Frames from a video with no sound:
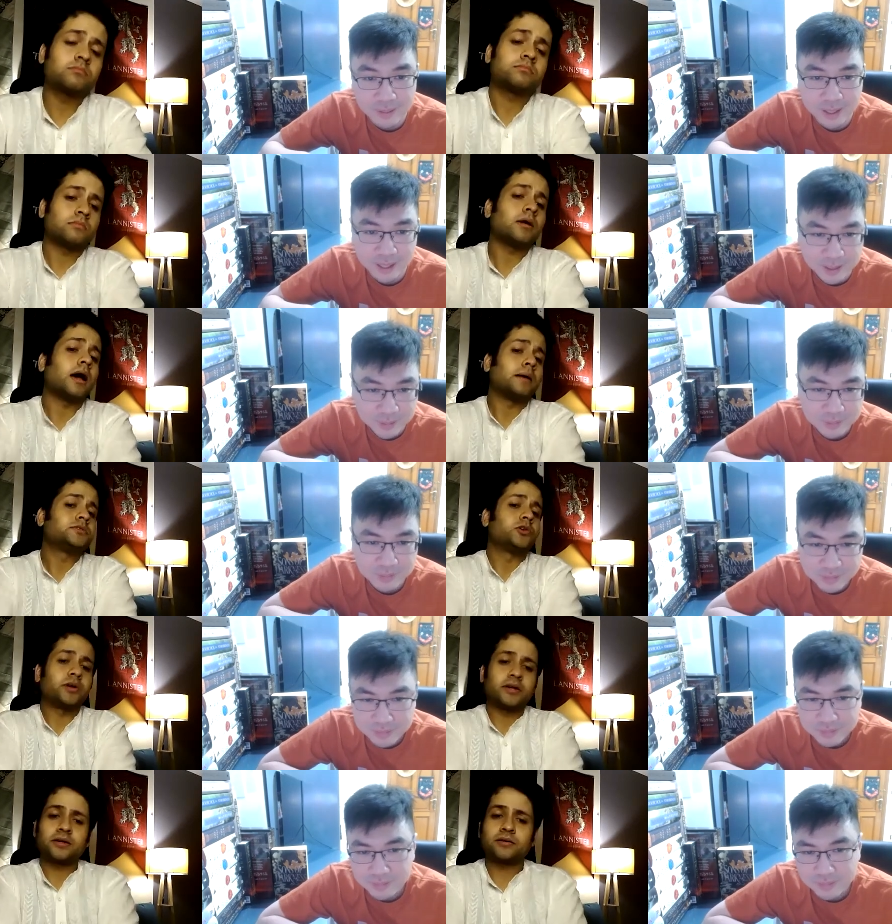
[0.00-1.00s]
Speaker 1: yeah.
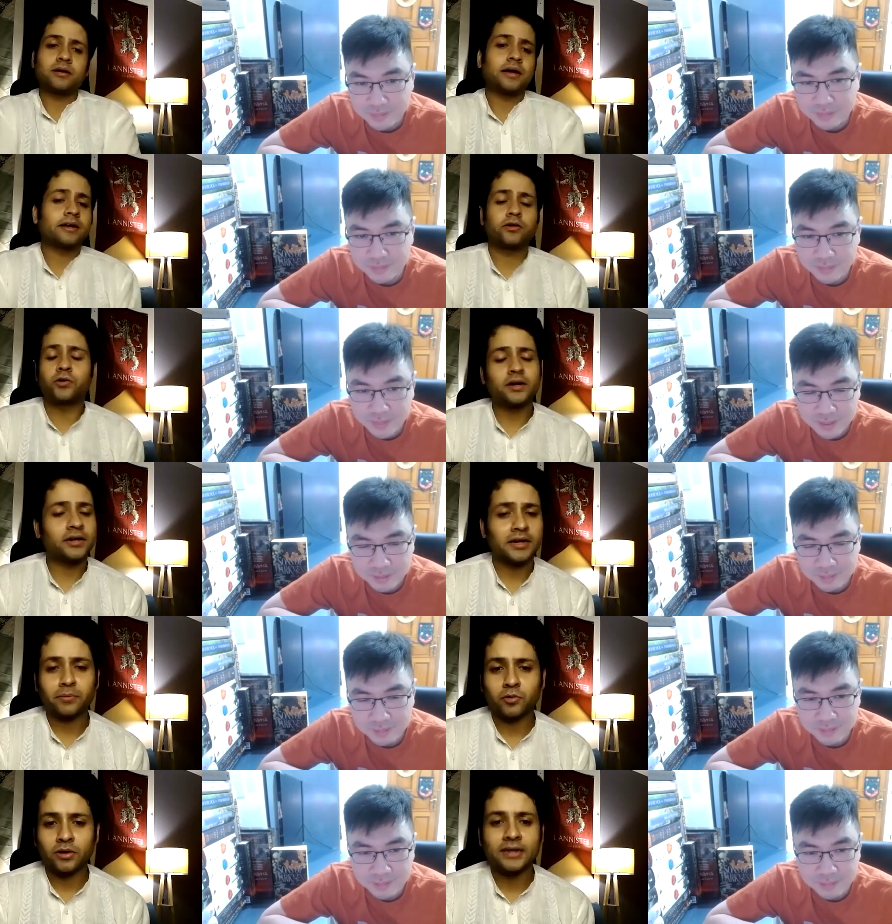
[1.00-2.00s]
absolutely. I couldn't
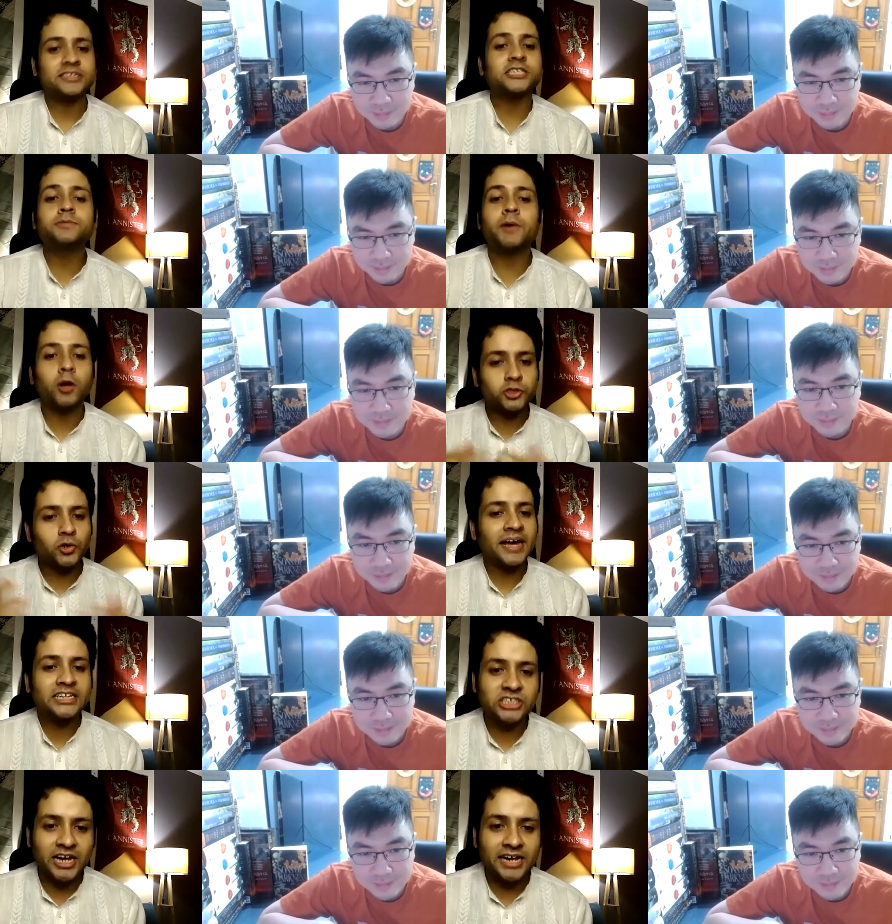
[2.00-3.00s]
agree more. Like, just because you
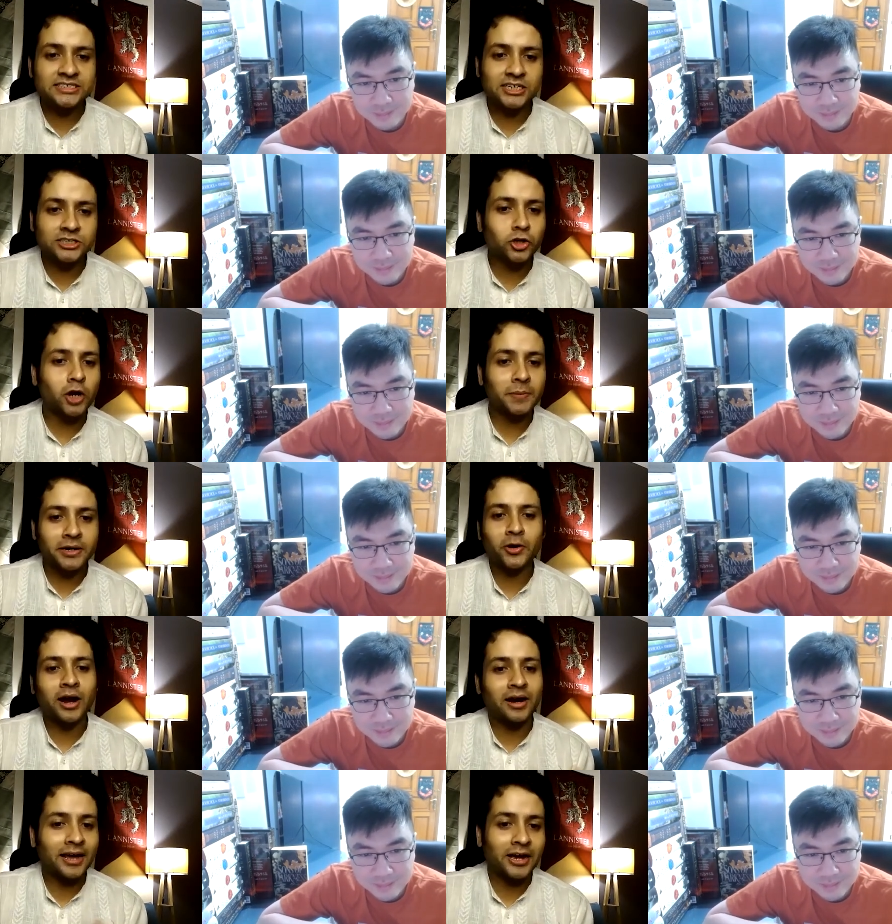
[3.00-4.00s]
like jazz does not mean
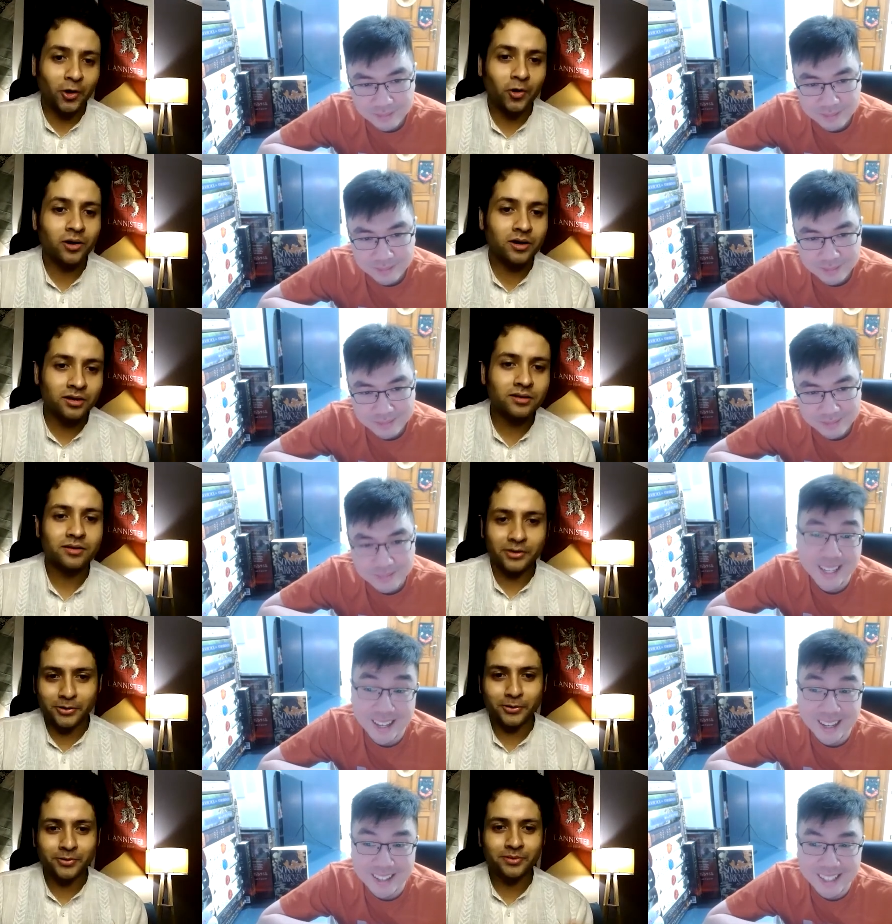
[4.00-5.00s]
you can't like rock.
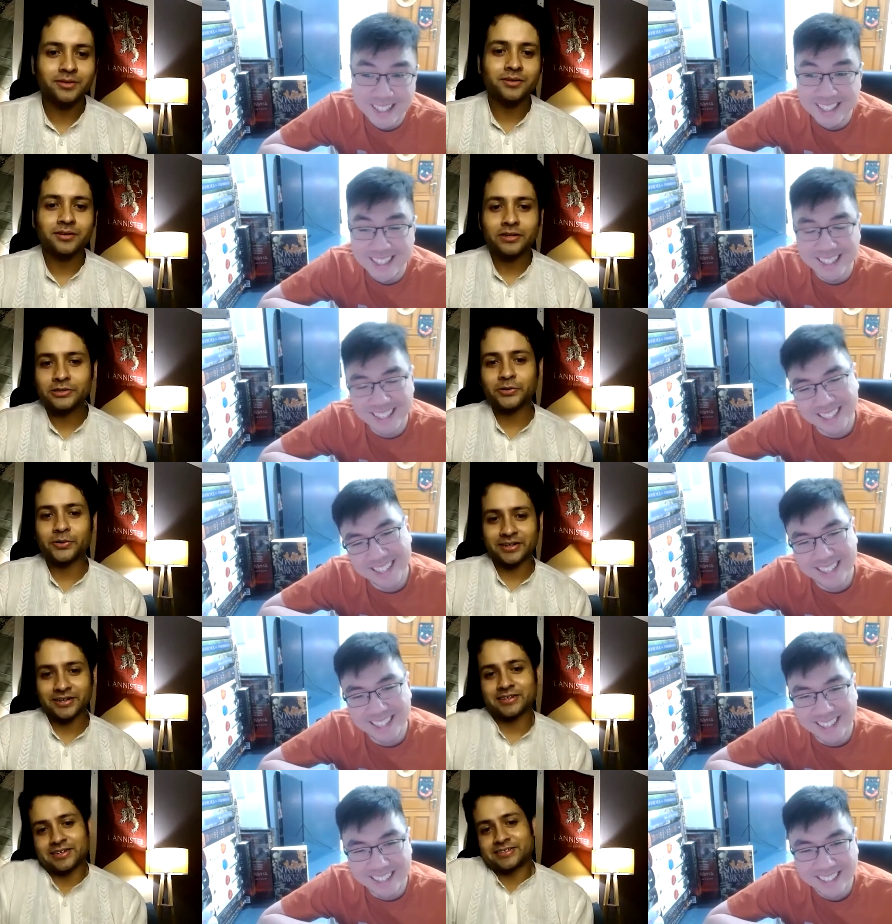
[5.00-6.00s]
Speaker 2: Yeah.
Speaker 1: So,
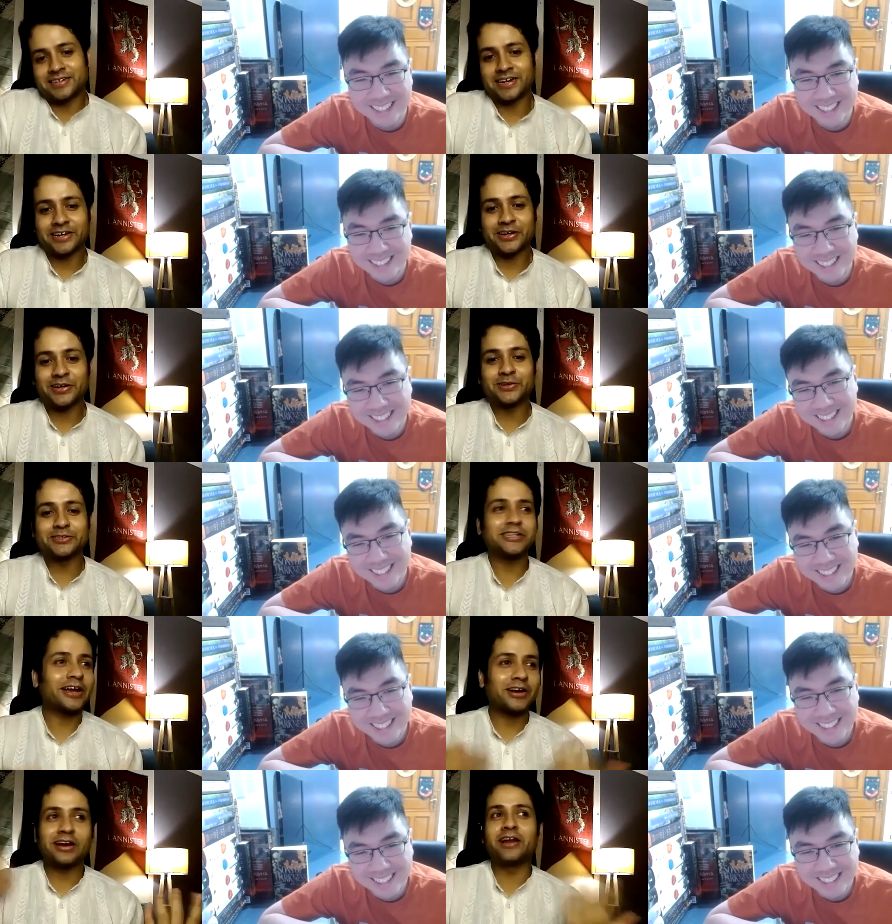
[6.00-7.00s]
yeah. It's like, you
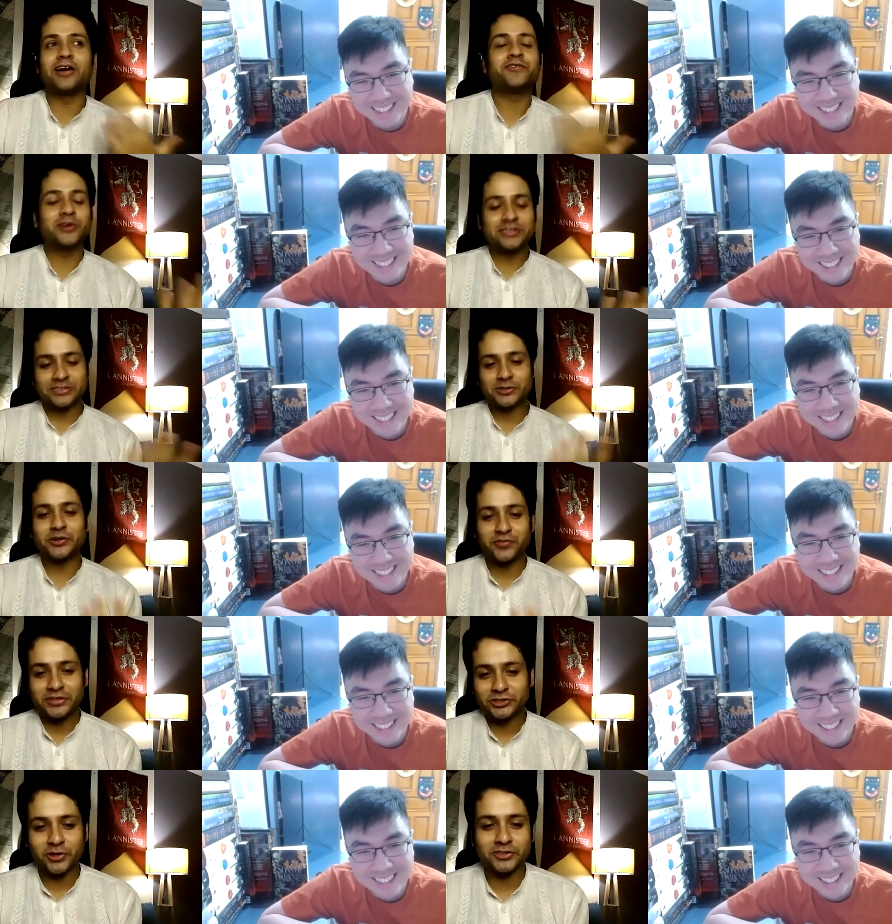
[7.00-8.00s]
just like love to listen to
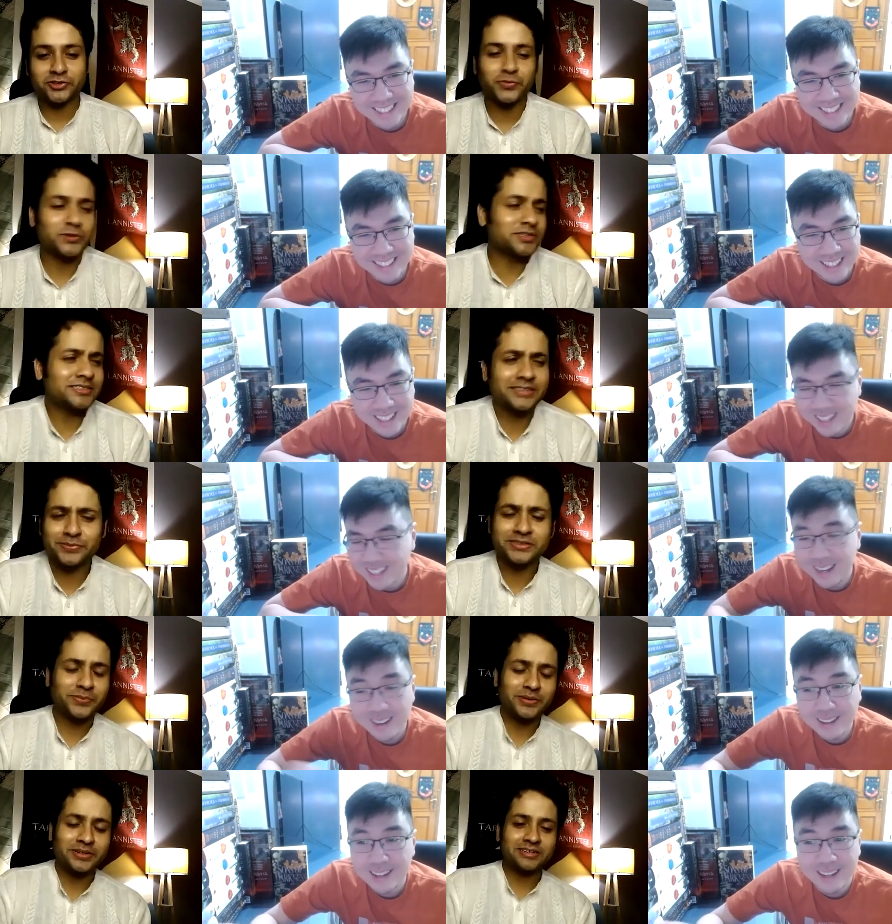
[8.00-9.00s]
different genres of music.
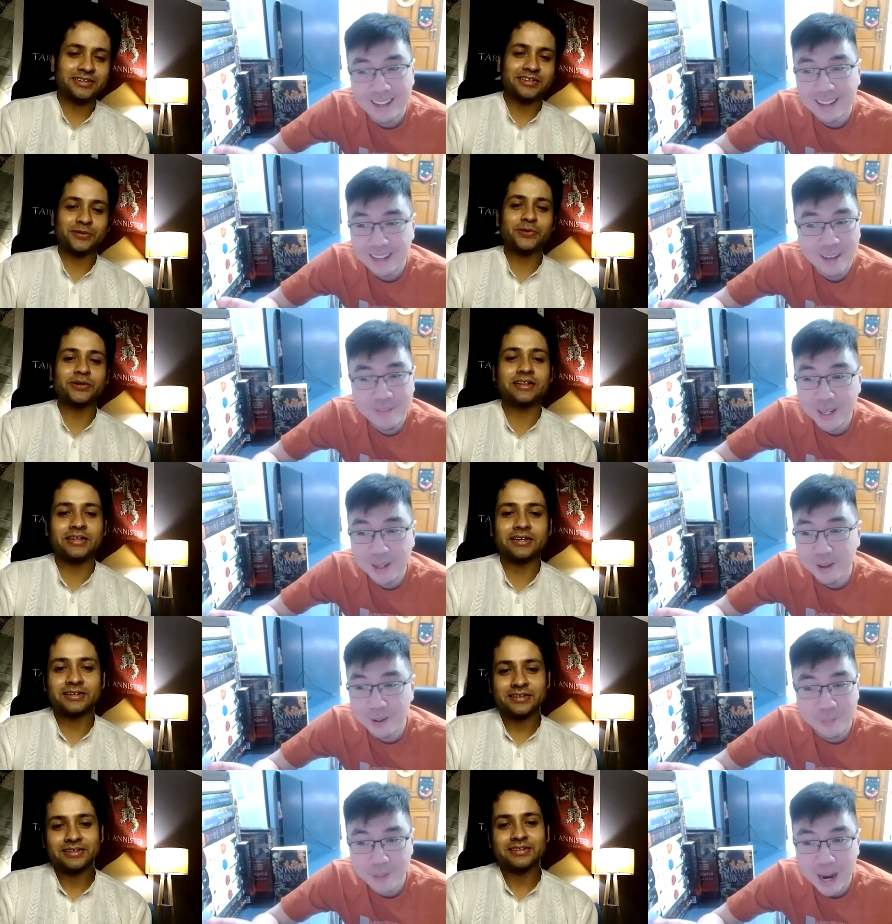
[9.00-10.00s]
Similarly, you
Speaker 2: know. I mean,
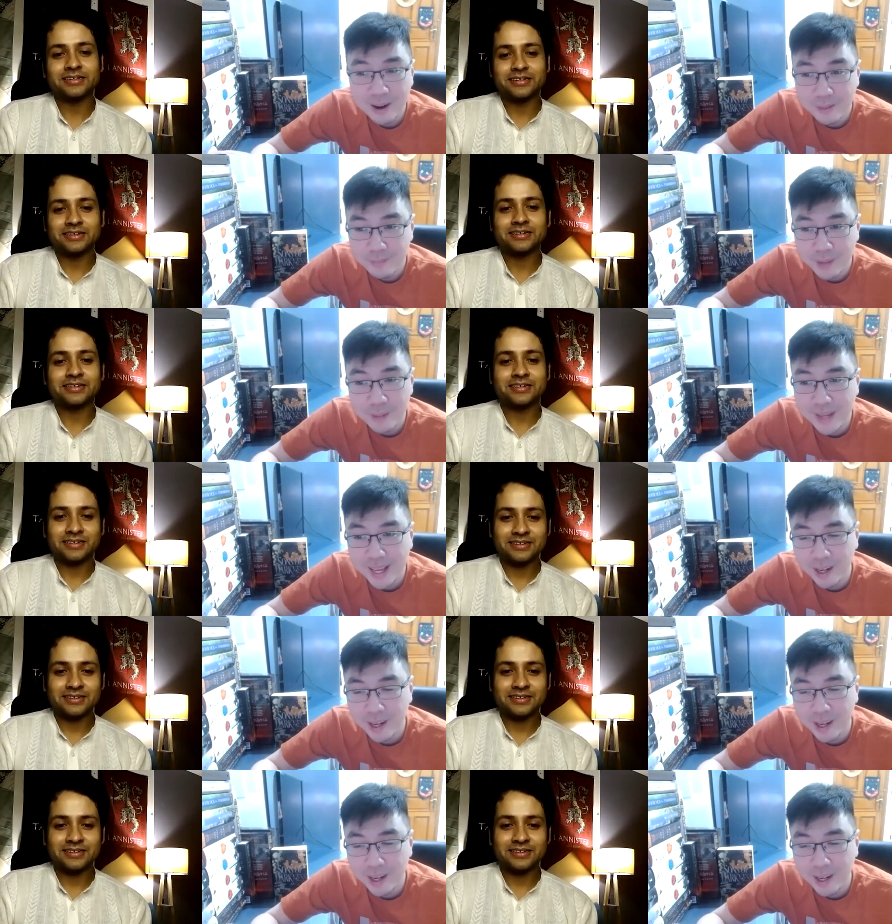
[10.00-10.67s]
look, Bar Barbie